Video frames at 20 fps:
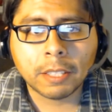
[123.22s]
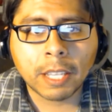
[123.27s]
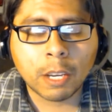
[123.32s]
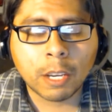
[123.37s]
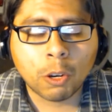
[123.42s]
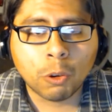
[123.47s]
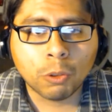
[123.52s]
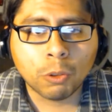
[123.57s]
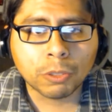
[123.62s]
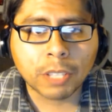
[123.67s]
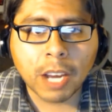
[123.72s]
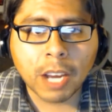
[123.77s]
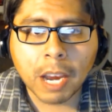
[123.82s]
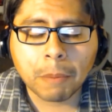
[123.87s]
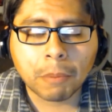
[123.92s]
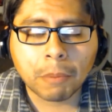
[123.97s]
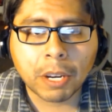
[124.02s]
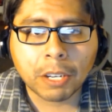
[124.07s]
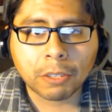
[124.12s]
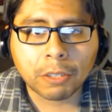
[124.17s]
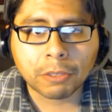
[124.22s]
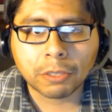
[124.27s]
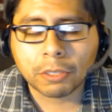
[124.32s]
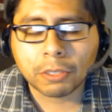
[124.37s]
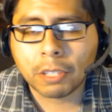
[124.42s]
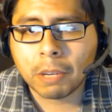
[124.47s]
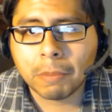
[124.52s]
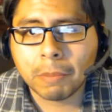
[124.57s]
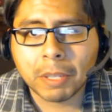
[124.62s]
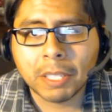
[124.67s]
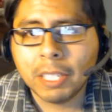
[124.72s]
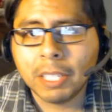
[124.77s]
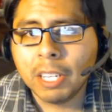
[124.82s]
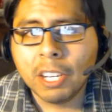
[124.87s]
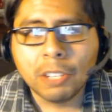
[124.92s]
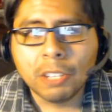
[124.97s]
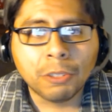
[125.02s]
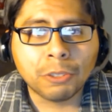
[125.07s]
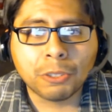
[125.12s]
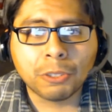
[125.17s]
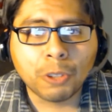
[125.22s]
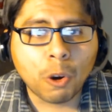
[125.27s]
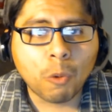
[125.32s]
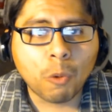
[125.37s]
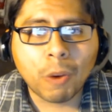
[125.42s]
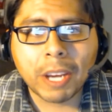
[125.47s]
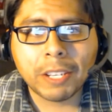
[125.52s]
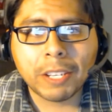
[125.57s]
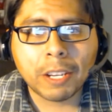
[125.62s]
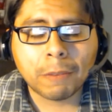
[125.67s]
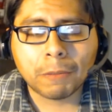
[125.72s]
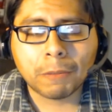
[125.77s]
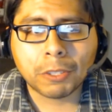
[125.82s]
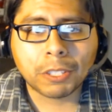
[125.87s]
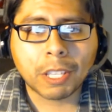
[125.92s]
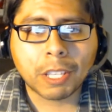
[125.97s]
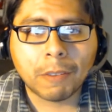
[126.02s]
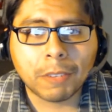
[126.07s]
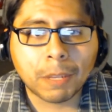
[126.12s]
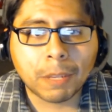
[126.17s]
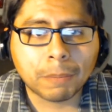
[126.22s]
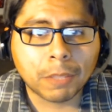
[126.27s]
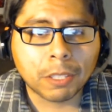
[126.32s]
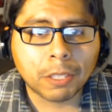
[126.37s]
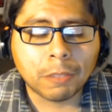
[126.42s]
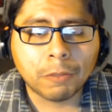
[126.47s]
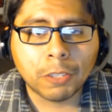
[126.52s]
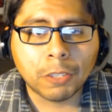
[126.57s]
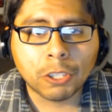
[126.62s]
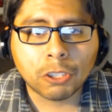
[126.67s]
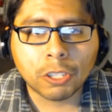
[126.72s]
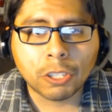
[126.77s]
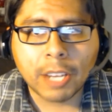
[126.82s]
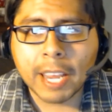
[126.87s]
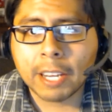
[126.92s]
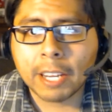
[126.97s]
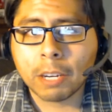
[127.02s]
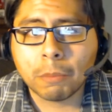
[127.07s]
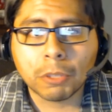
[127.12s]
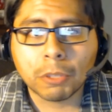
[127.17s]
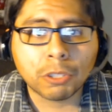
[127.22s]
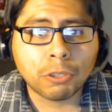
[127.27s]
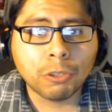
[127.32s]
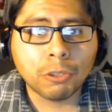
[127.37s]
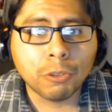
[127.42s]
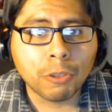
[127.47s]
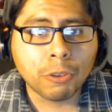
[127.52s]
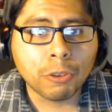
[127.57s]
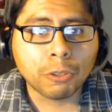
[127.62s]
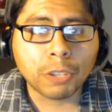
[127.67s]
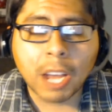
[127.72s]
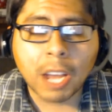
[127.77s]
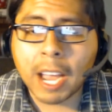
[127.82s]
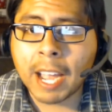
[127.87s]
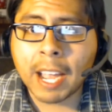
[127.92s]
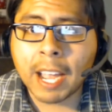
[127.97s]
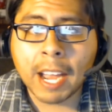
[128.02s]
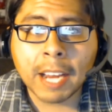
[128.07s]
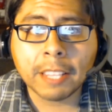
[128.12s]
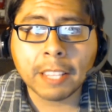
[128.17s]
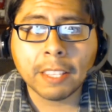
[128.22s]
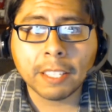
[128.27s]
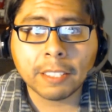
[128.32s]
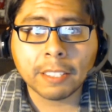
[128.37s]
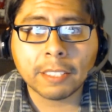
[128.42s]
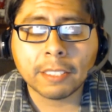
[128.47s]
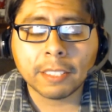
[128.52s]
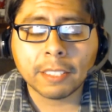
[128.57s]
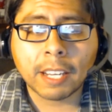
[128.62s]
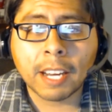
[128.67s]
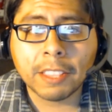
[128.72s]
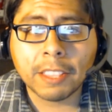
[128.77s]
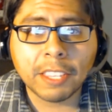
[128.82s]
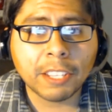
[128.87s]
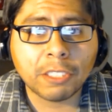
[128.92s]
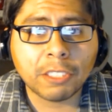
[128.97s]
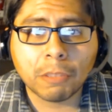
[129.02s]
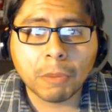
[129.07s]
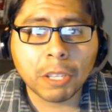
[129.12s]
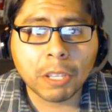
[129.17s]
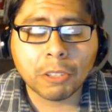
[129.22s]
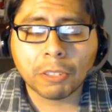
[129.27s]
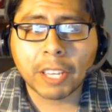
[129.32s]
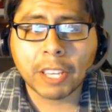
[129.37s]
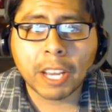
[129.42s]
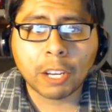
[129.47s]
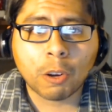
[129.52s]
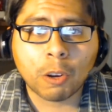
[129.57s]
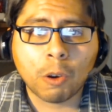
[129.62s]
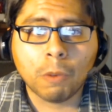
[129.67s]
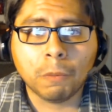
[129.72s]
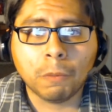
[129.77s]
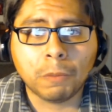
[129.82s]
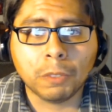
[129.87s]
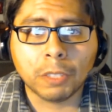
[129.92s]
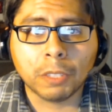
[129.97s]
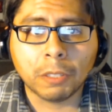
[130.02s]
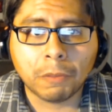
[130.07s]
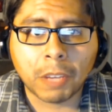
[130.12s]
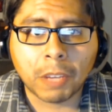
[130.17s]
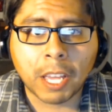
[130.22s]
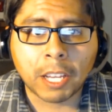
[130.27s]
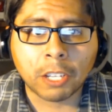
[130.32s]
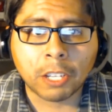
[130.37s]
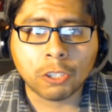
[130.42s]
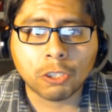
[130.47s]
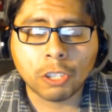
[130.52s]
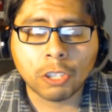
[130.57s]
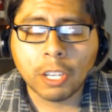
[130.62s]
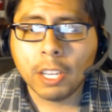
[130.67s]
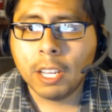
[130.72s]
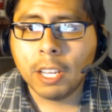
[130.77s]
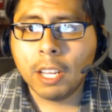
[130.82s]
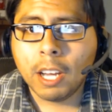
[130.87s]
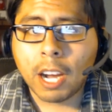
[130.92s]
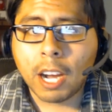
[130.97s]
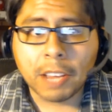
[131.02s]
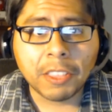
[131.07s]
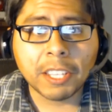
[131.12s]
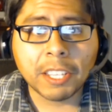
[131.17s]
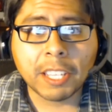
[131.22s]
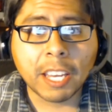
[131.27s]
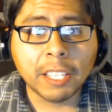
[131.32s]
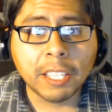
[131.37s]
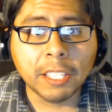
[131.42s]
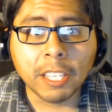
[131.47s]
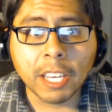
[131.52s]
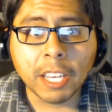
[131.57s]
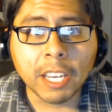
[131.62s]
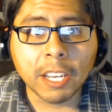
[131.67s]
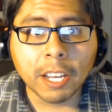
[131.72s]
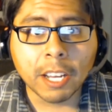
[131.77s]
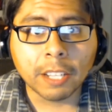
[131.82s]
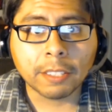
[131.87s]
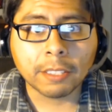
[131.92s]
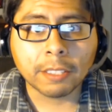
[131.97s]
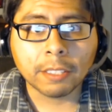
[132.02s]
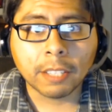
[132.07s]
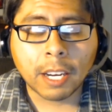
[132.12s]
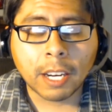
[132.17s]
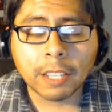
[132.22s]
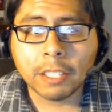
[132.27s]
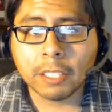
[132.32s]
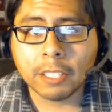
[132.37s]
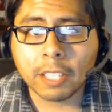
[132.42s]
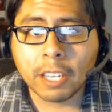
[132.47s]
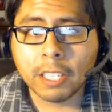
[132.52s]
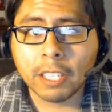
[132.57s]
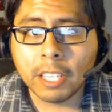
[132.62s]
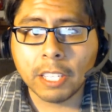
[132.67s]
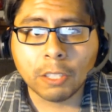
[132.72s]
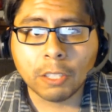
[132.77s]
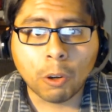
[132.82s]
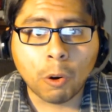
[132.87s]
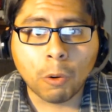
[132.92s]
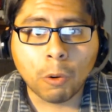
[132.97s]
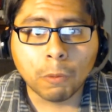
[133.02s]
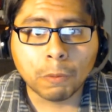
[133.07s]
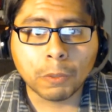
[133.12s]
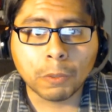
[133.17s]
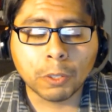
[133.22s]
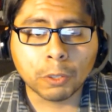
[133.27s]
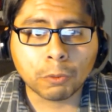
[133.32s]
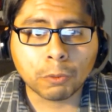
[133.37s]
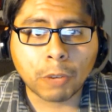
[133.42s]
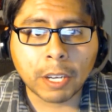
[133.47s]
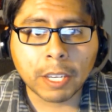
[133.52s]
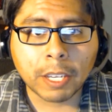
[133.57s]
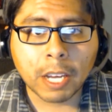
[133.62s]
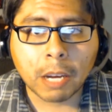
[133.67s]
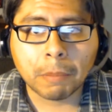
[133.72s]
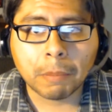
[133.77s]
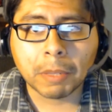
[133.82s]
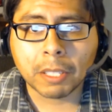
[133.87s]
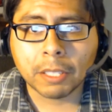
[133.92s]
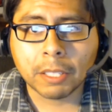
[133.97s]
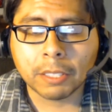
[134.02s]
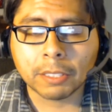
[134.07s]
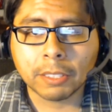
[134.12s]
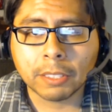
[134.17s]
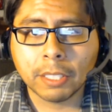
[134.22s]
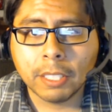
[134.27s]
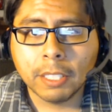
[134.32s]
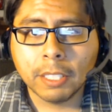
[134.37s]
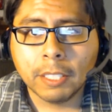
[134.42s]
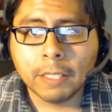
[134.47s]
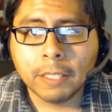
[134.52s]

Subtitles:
they hold tiebreakers and all, but there's no way Denver's giving up the division. And number two, I think to me they're getting home field advantage. I think they need it. I think they need the home field right now because